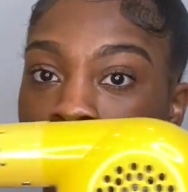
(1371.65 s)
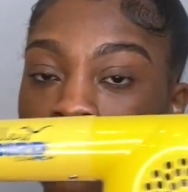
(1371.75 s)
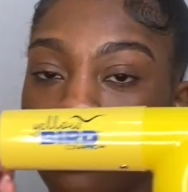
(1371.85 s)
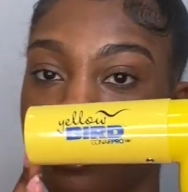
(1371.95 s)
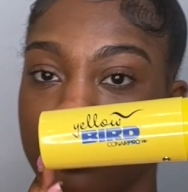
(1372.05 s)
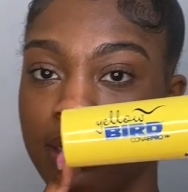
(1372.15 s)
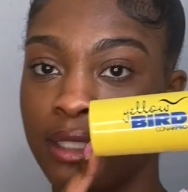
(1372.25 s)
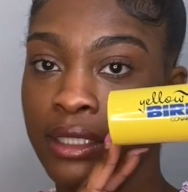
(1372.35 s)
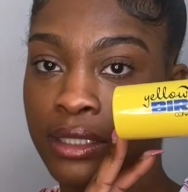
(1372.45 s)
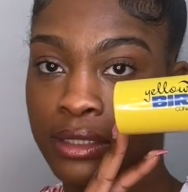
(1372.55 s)
This
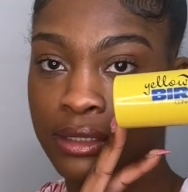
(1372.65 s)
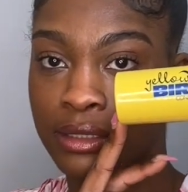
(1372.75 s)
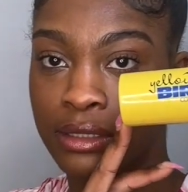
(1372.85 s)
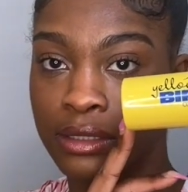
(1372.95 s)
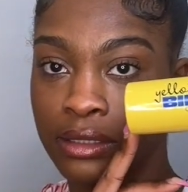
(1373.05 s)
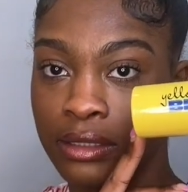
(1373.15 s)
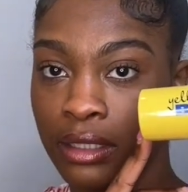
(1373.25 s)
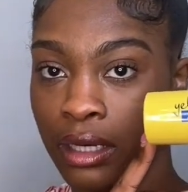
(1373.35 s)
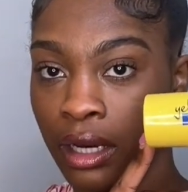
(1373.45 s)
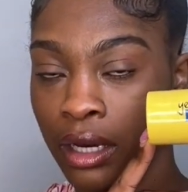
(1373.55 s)
is
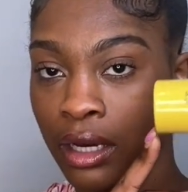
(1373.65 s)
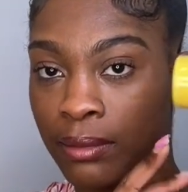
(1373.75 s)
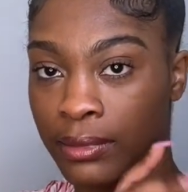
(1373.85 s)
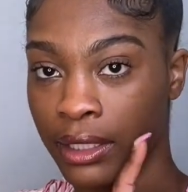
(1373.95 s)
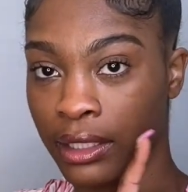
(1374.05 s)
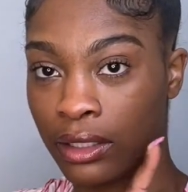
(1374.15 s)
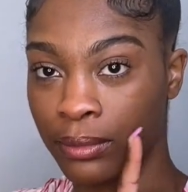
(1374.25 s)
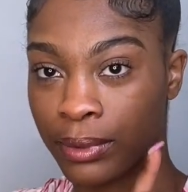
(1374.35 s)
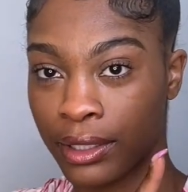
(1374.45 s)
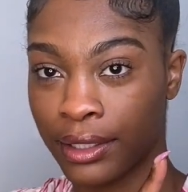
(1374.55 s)
the Yellow
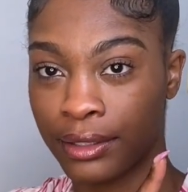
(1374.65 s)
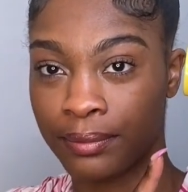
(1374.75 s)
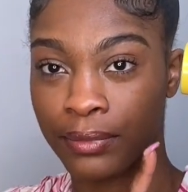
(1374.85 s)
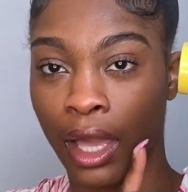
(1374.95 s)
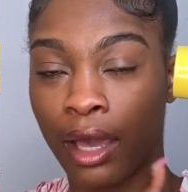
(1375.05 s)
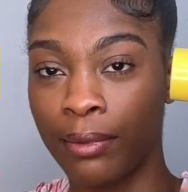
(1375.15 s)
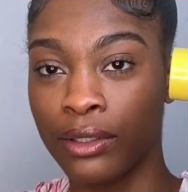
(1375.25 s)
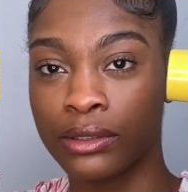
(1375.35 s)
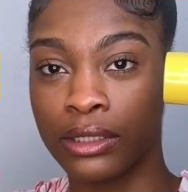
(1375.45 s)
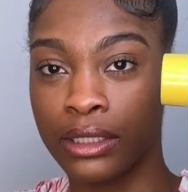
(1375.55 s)
Bird. I've been
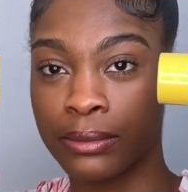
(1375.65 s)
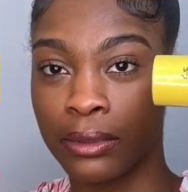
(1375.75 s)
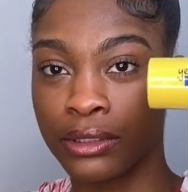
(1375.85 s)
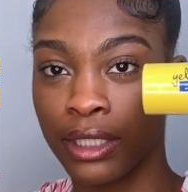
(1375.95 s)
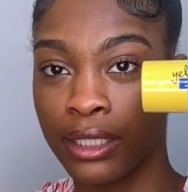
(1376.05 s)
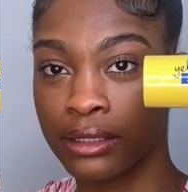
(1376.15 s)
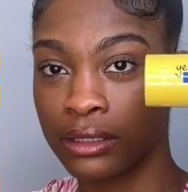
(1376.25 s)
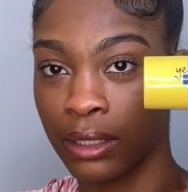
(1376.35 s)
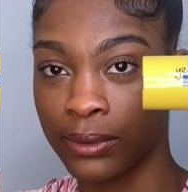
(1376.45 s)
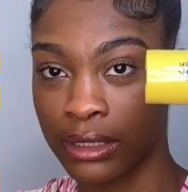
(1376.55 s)
using this blow dryer since
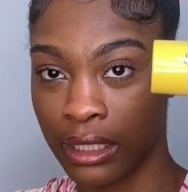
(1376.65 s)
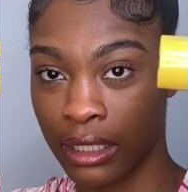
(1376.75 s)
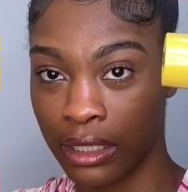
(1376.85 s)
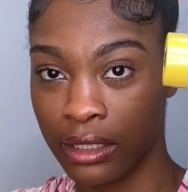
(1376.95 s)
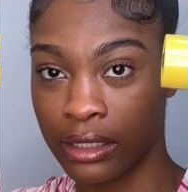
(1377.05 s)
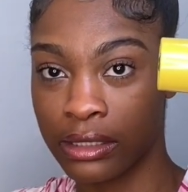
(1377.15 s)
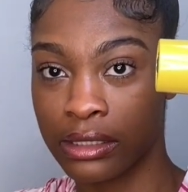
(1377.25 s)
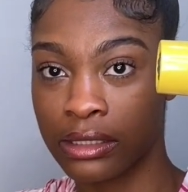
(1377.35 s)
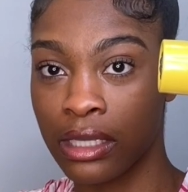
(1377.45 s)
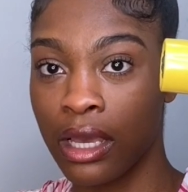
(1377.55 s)
I was a kid. This
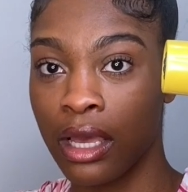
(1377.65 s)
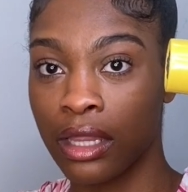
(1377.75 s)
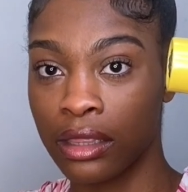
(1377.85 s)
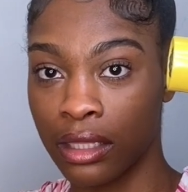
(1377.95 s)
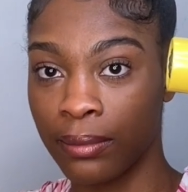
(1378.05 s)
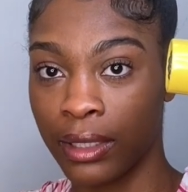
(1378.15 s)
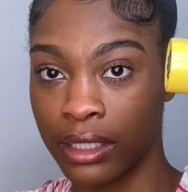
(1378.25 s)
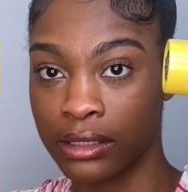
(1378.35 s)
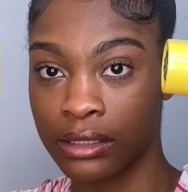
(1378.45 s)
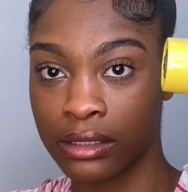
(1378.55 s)
is the
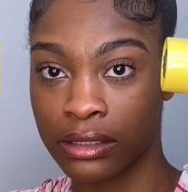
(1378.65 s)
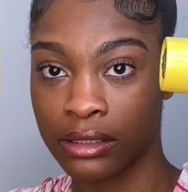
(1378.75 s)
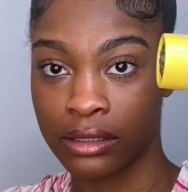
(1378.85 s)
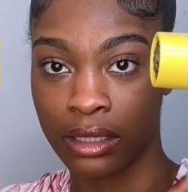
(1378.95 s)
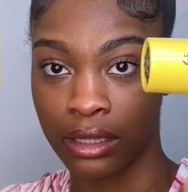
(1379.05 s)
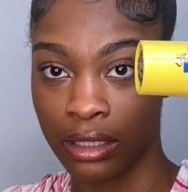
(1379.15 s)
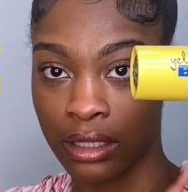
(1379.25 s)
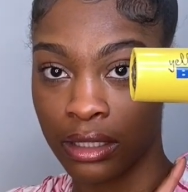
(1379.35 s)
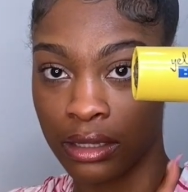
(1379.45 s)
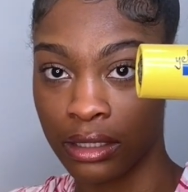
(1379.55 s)
best,
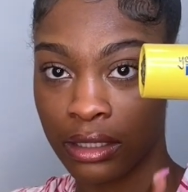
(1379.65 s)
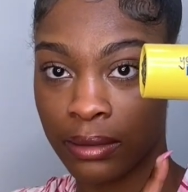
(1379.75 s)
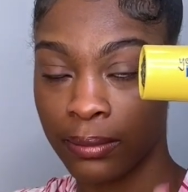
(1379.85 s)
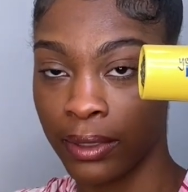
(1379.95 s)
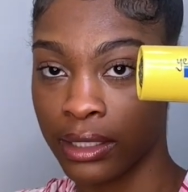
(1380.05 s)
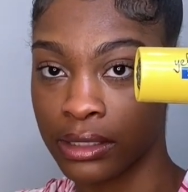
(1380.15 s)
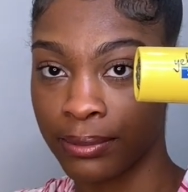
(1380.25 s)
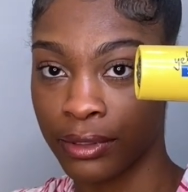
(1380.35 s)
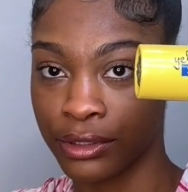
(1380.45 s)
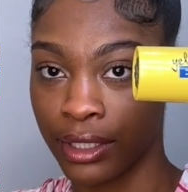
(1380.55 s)
the best
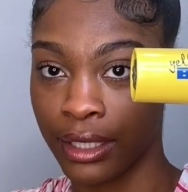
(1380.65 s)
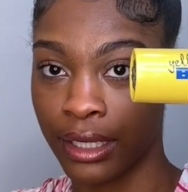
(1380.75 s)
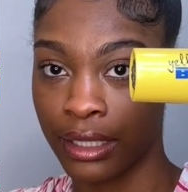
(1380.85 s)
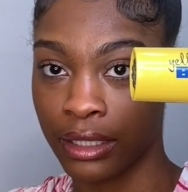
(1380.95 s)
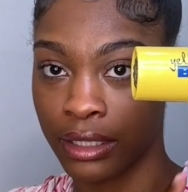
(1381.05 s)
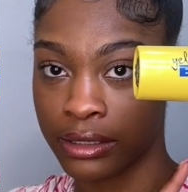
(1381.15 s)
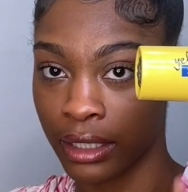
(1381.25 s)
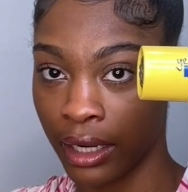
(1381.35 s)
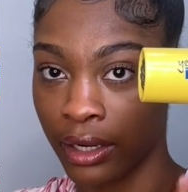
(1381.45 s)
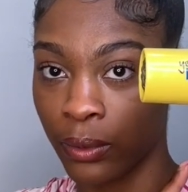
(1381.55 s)
blow dryer in the
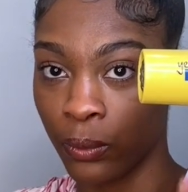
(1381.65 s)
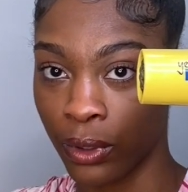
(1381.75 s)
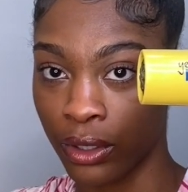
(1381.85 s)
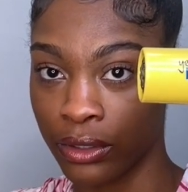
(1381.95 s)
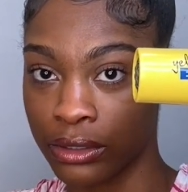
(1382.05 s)
entire world.